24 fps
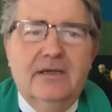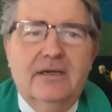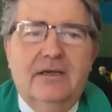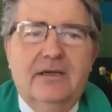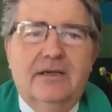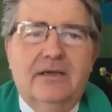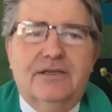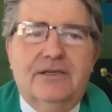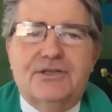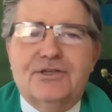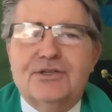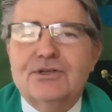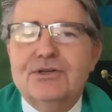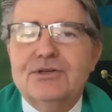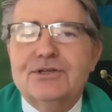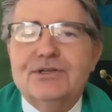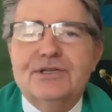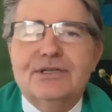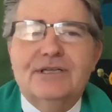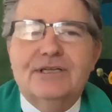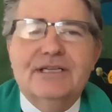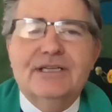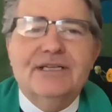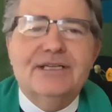The
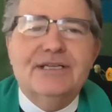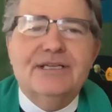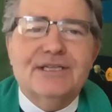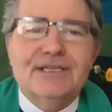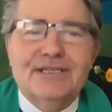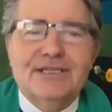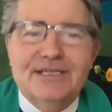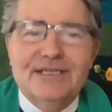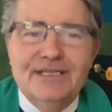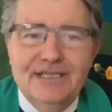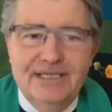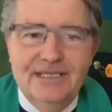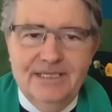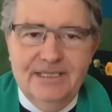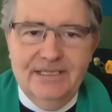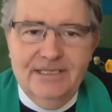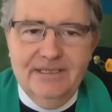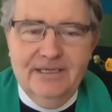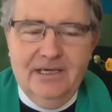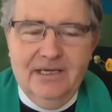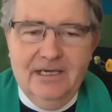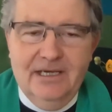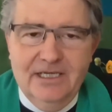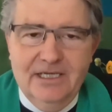church is indeed
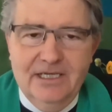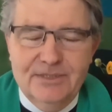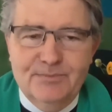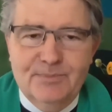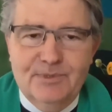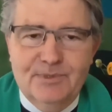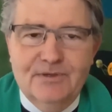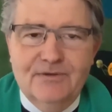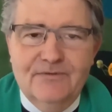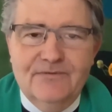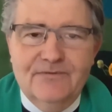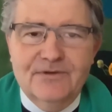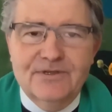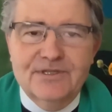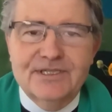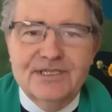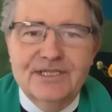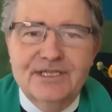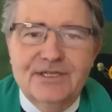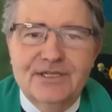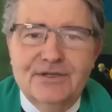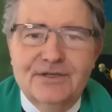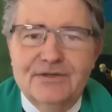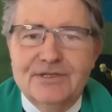a hospital for
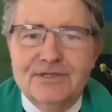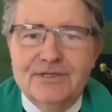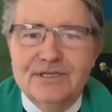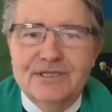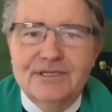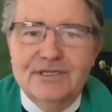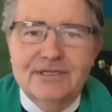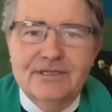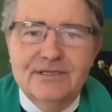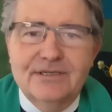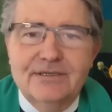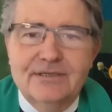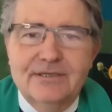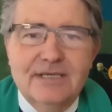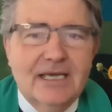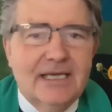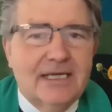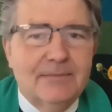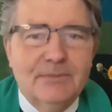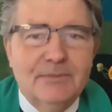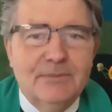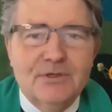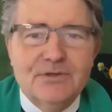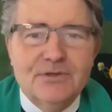sinners, not
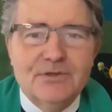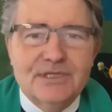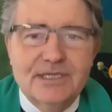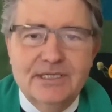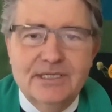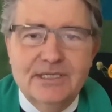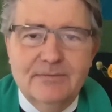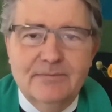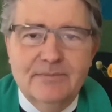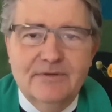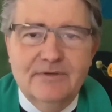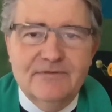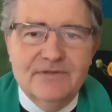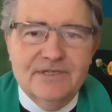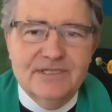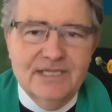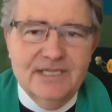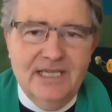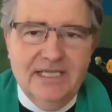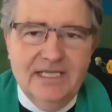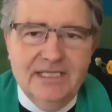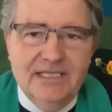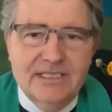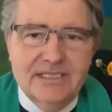a museum of
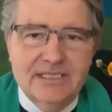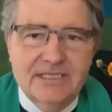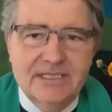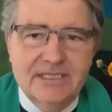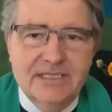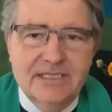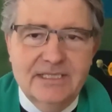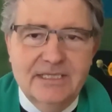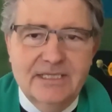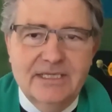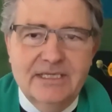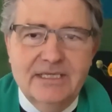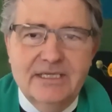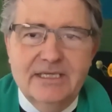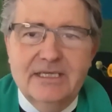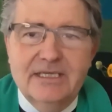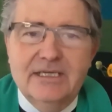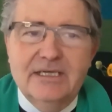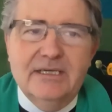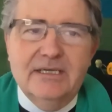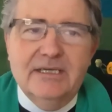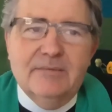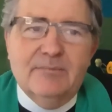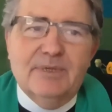saints.
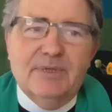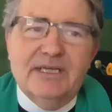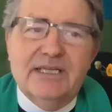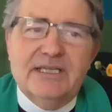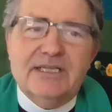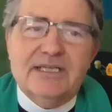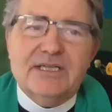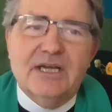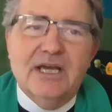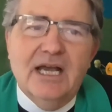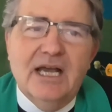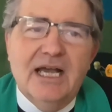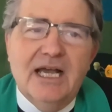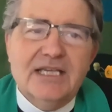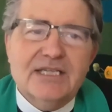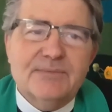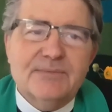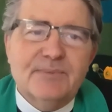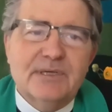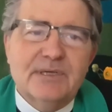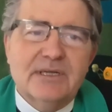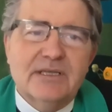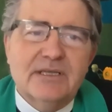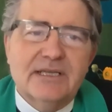But it's a
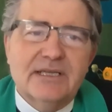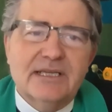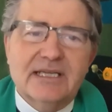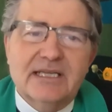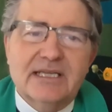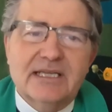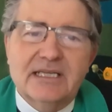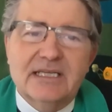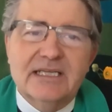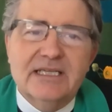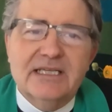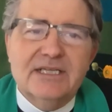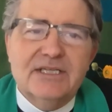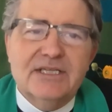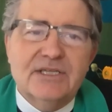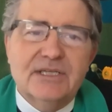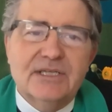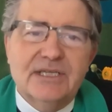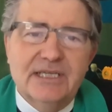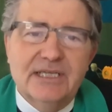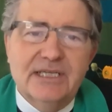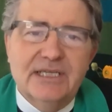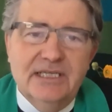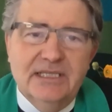hospital that can lead to
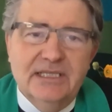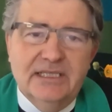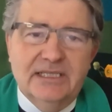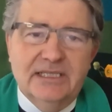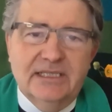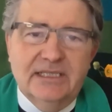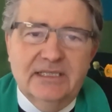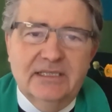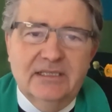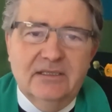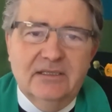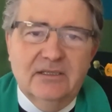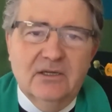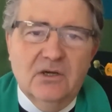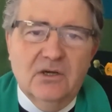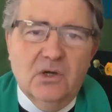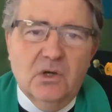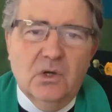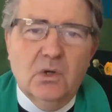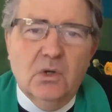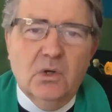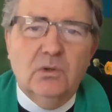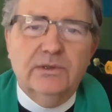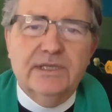healing,
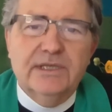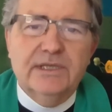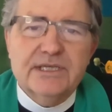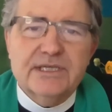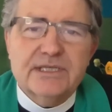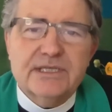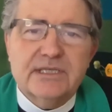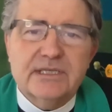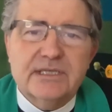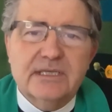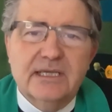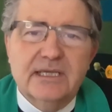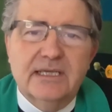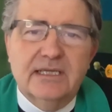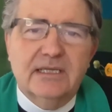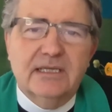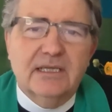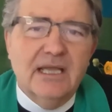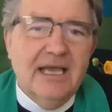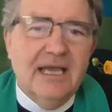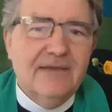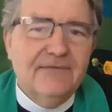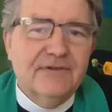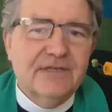wholeness, and
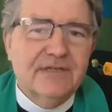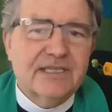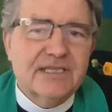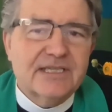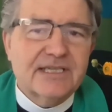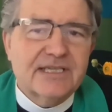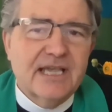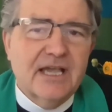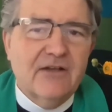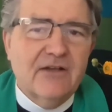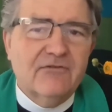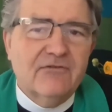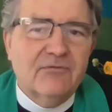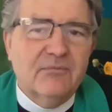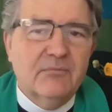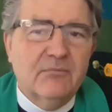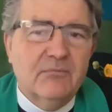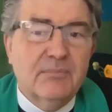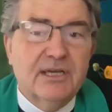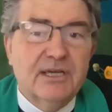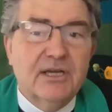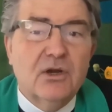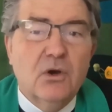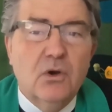life itself,
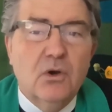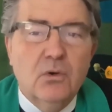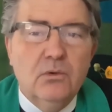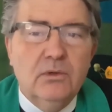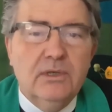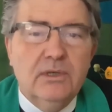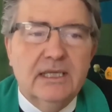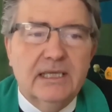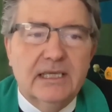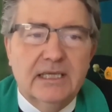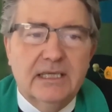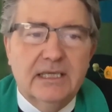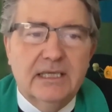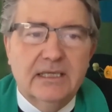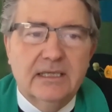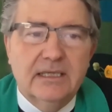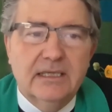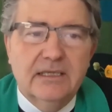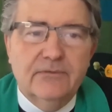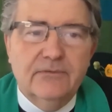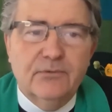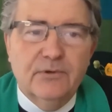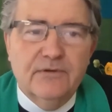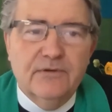but only
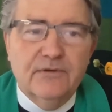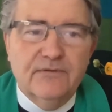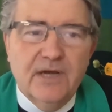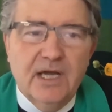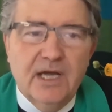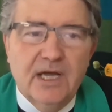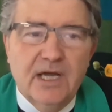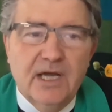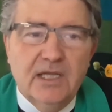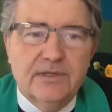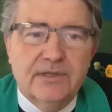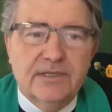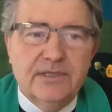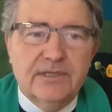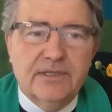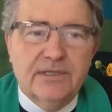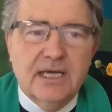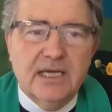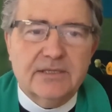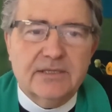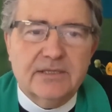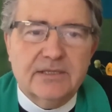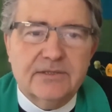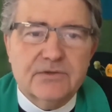if we follow the
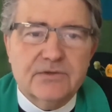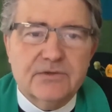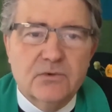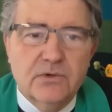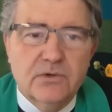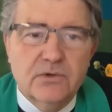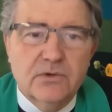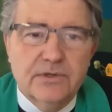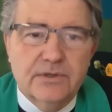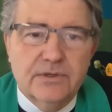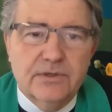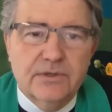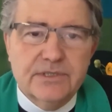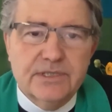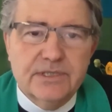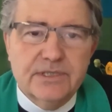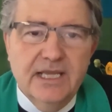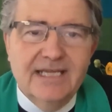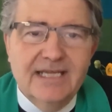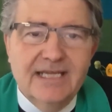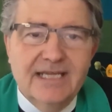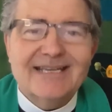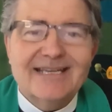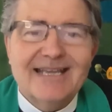doctor's orders
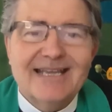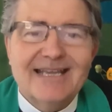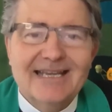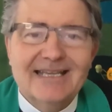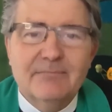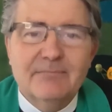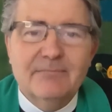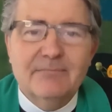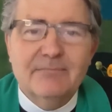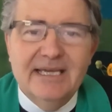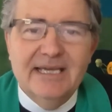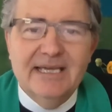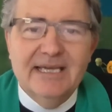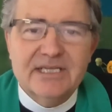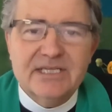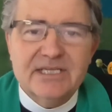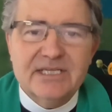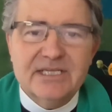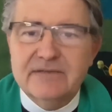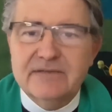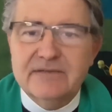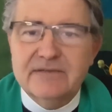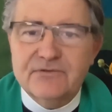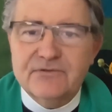and take the
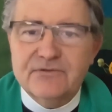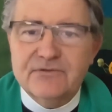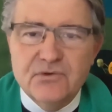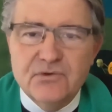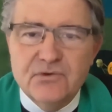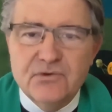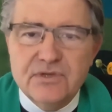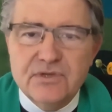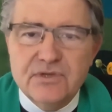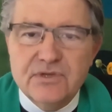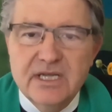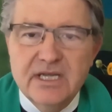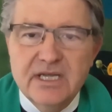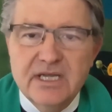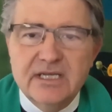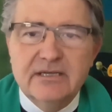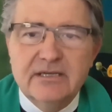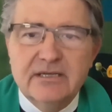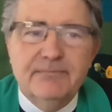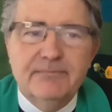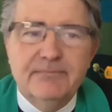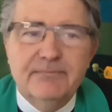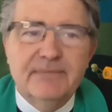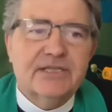medicine of truth,
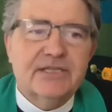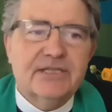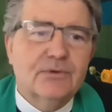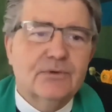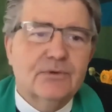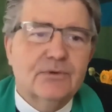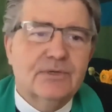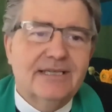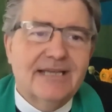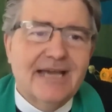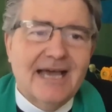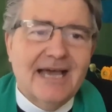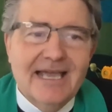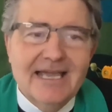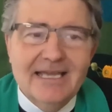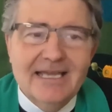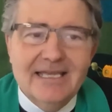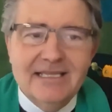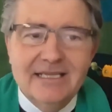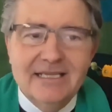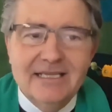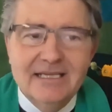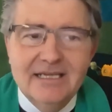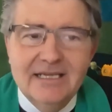commit to a
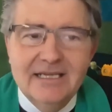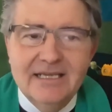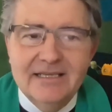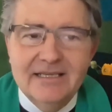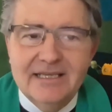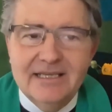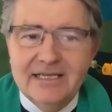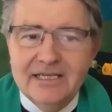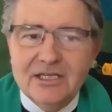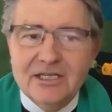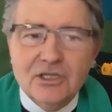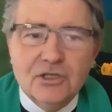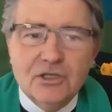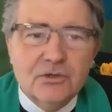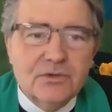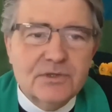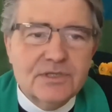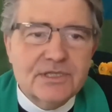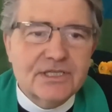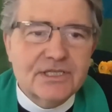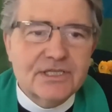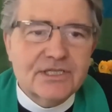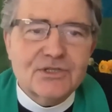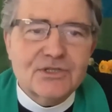diet that
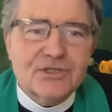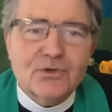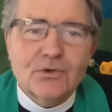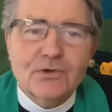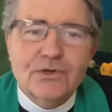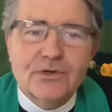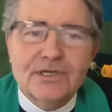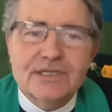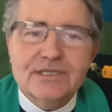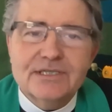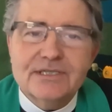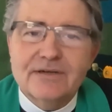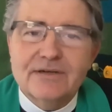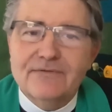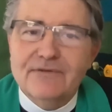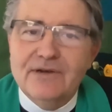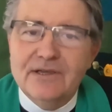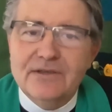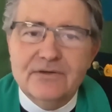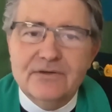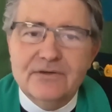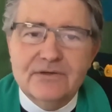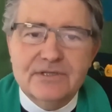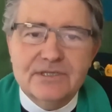includes the stories of
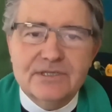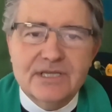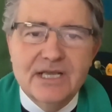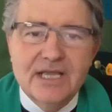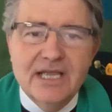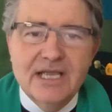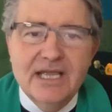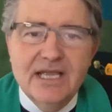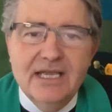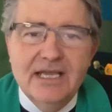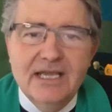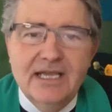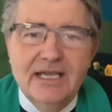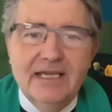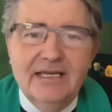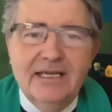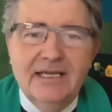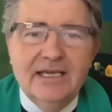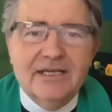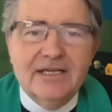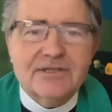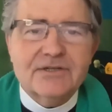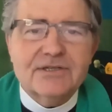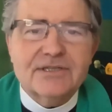others, and
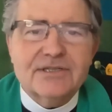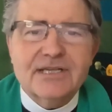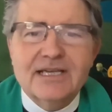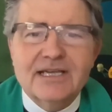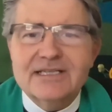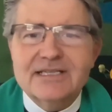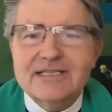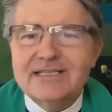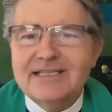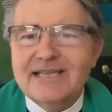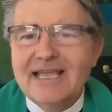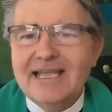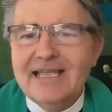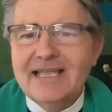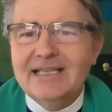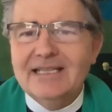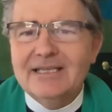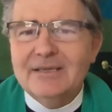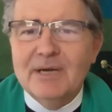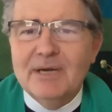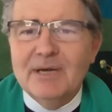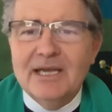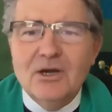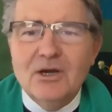exercise daily
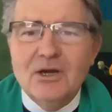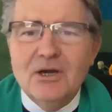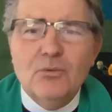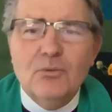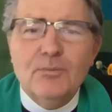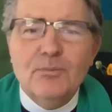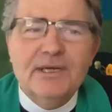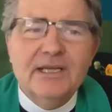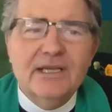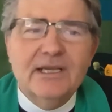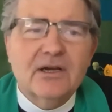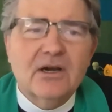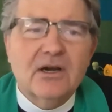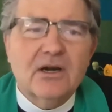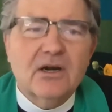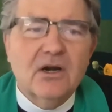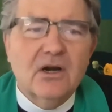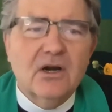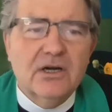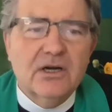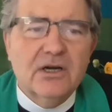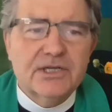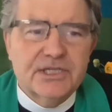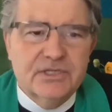by opening our
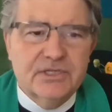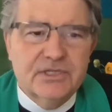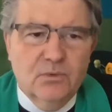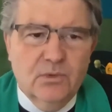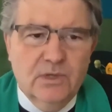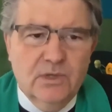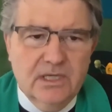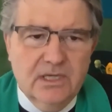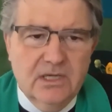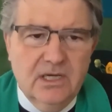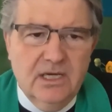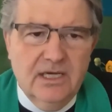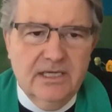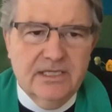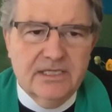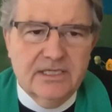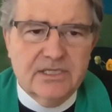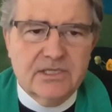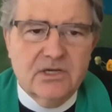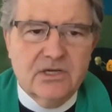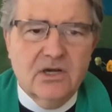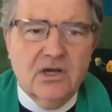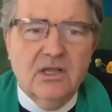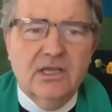hearts to what God is
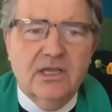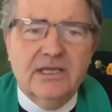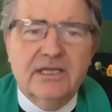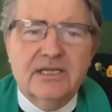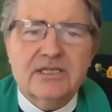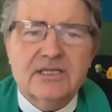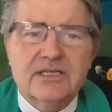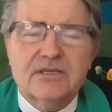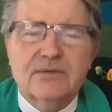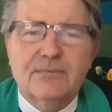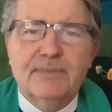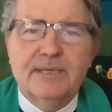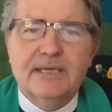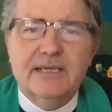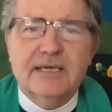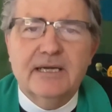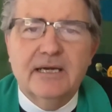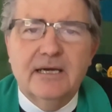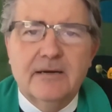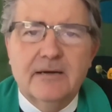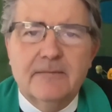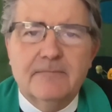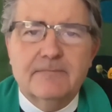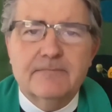calling us to
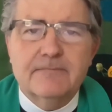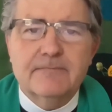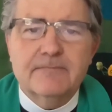become.